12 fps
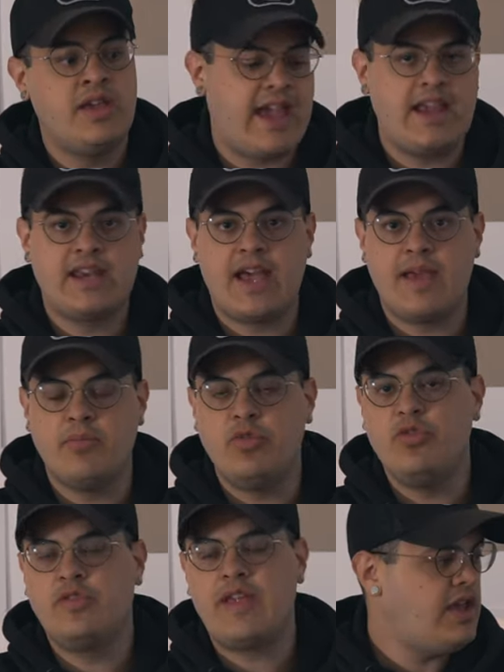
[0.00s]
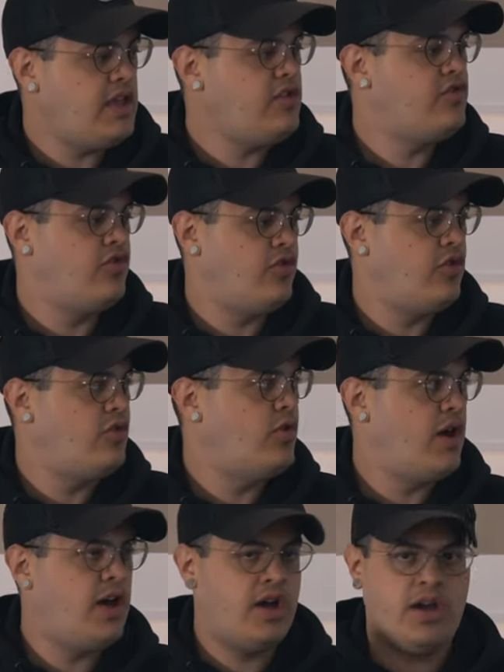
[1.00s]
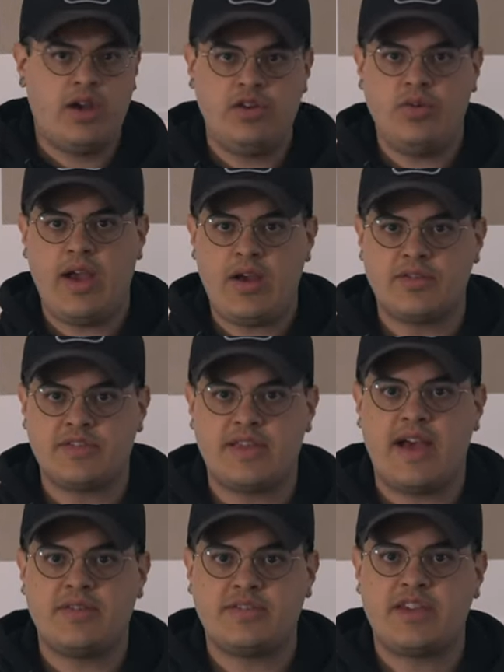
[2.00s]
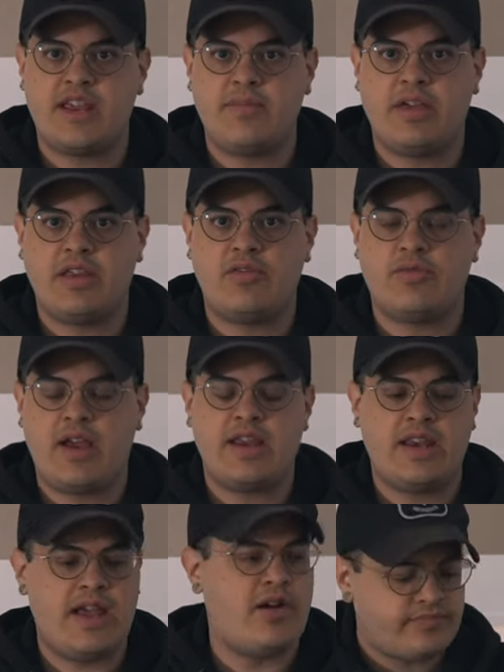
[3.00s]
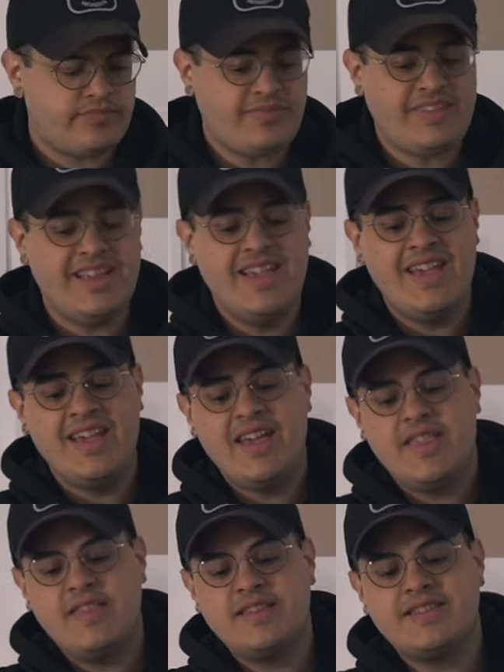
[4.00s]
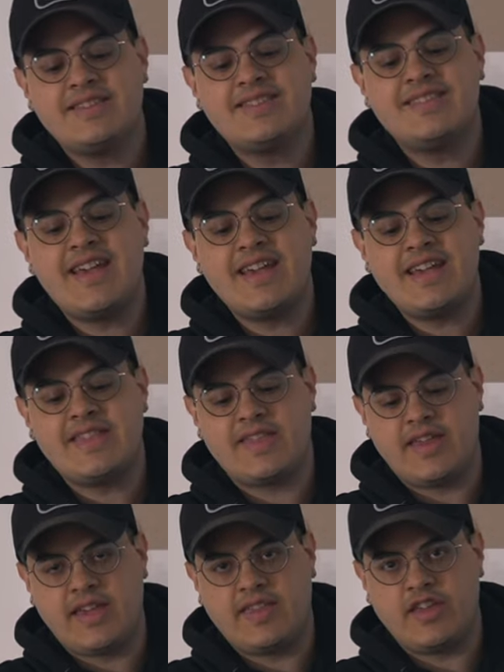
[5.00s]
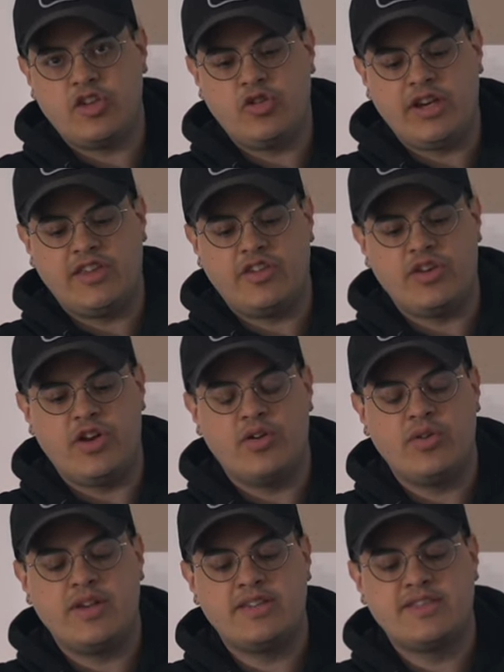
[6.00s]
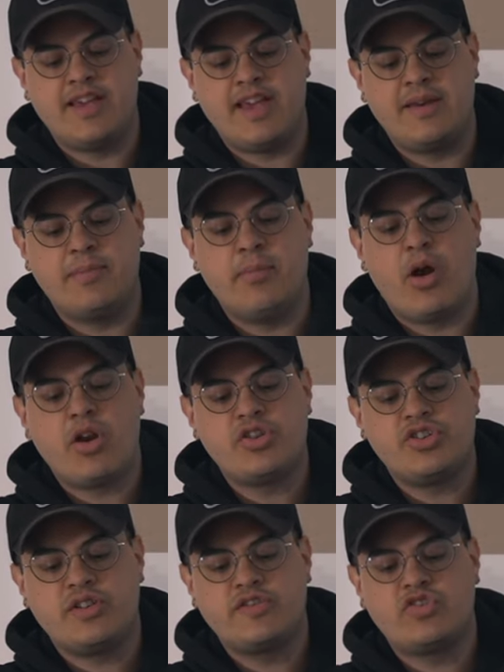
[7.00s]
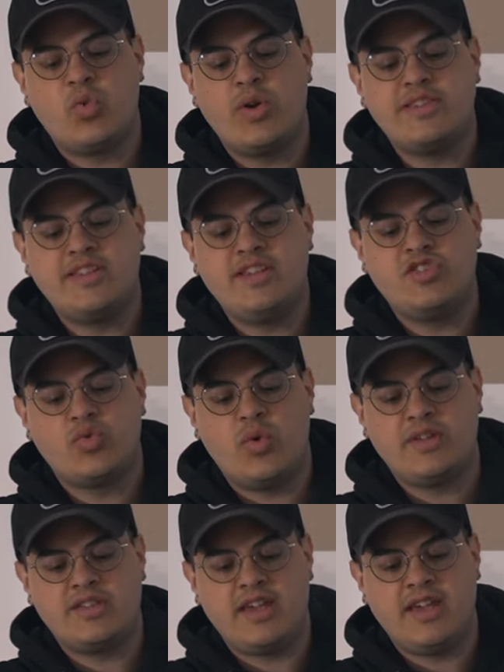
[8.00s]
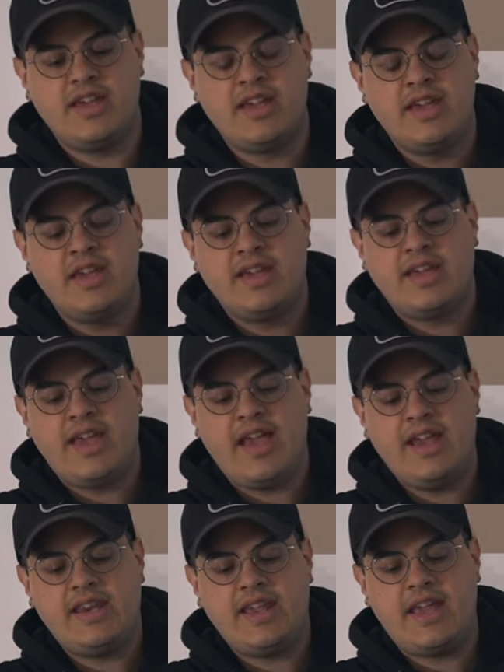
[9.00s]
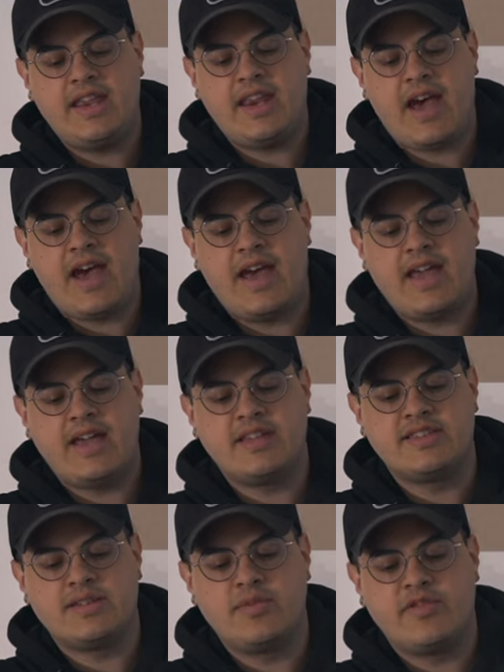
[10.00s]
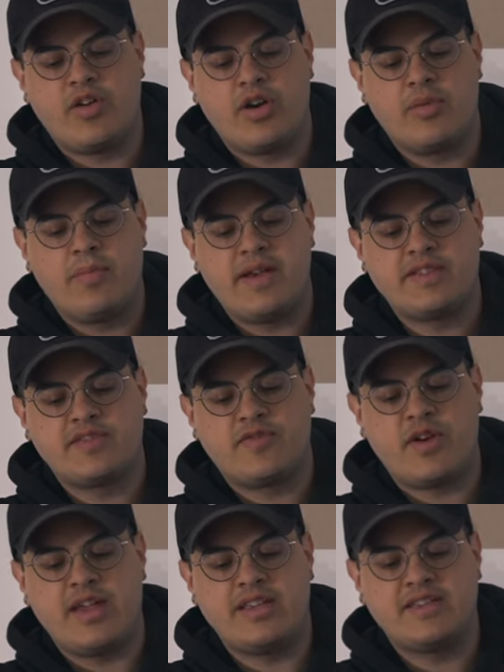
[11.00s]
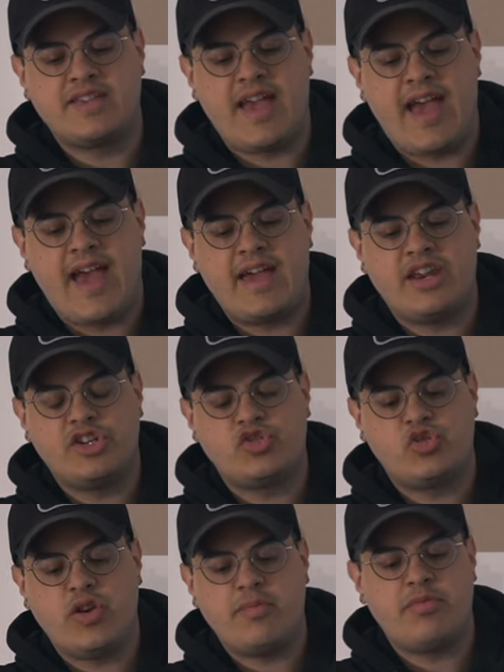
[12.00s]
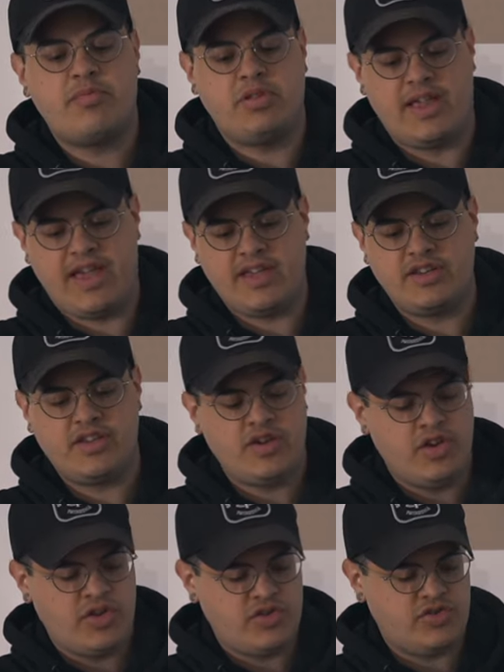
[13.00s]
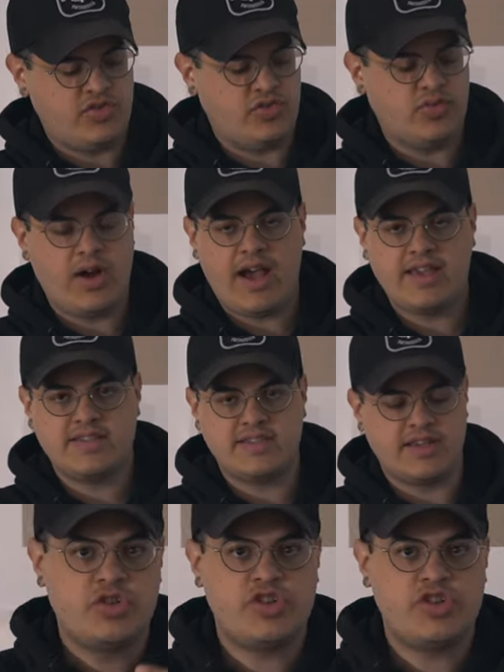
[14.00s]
Kate and I moved into uh, a new house, the house that I'm in right now. The second thing that you need to know is that in March of twenty twenty, Kate and I and some of our best friends had a trip planned to Iceland.